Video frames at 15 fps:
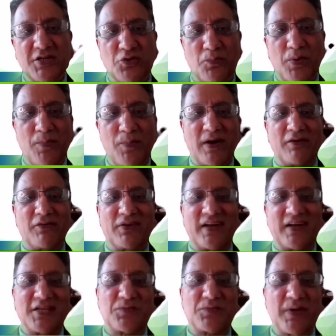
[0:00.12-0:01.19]
next
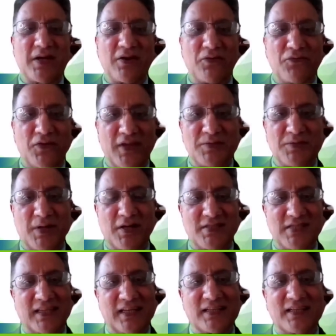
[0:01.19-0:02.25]
speaker for this, because I think
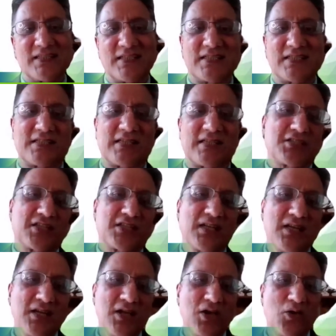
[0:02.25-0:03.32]
this is a session
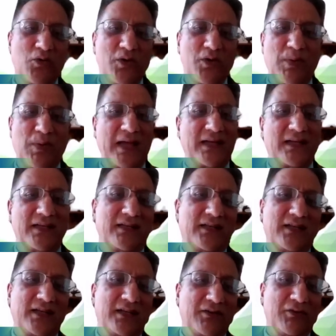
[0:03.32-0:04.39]
we planned
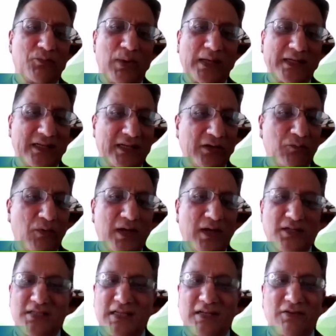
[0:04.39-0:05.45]
well in
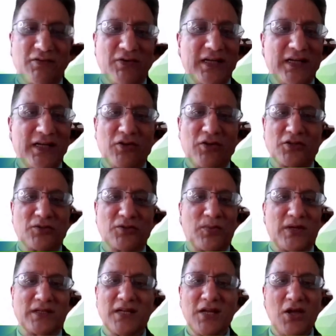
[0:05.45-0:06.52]
advance and really thought
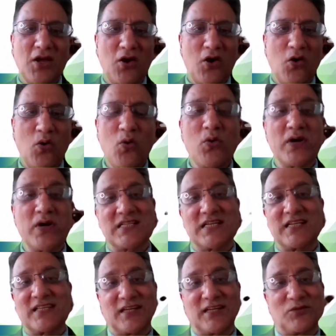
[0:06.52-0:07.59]
about who is
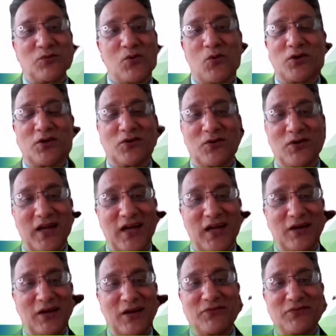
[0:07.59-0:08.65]
it that we want to
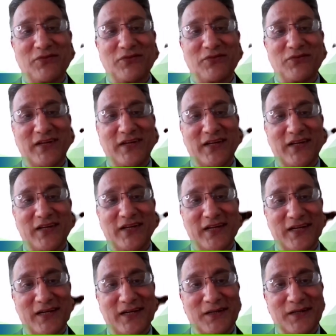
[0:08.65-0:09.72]
have here to
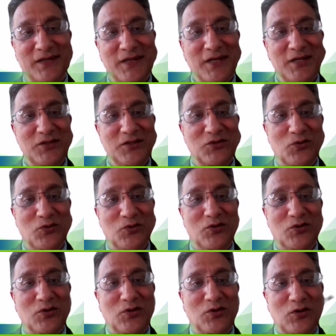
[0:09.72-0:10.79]
give us a
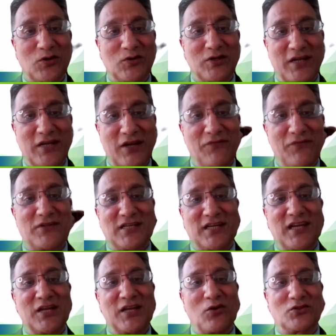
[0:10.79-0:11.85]
keynote on day
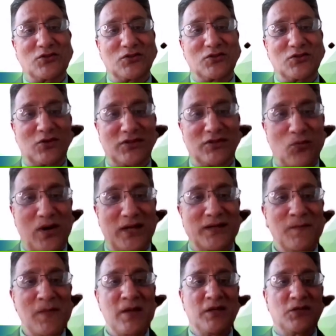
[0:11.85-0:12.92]
one, to
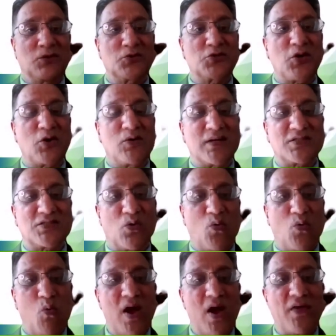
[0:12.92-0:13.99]
show us where
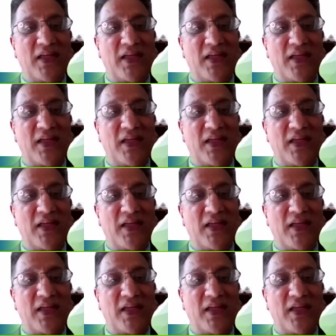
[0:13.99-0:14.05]
that